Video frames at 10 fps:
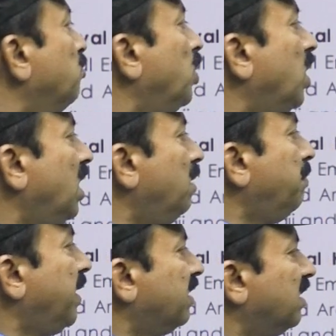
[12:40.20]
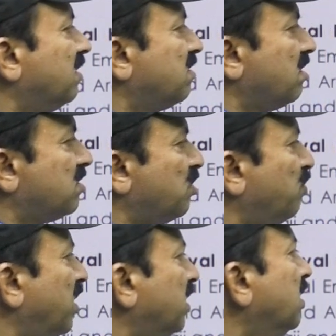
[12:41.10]
Mughal Empire, that is also
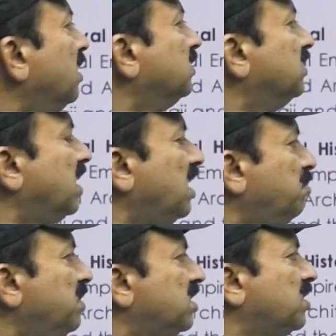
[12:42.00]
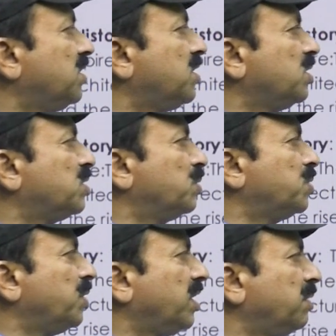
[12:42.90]
one. Then administration,
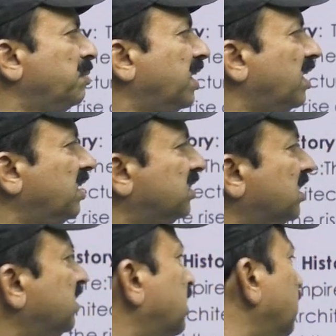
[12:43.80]
socio-economic conditions,